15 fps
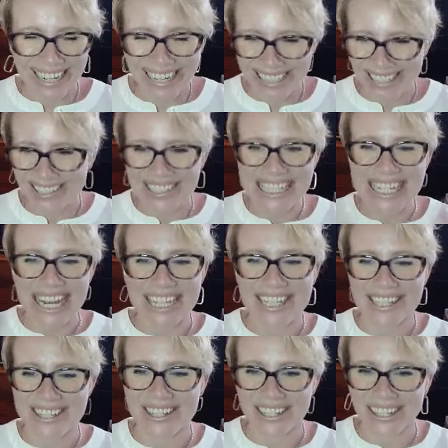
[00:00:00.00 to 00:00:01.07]
Your
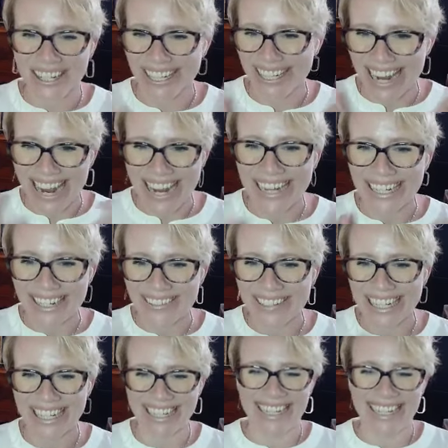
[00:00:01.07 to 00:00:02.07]
intentions are good. I know it.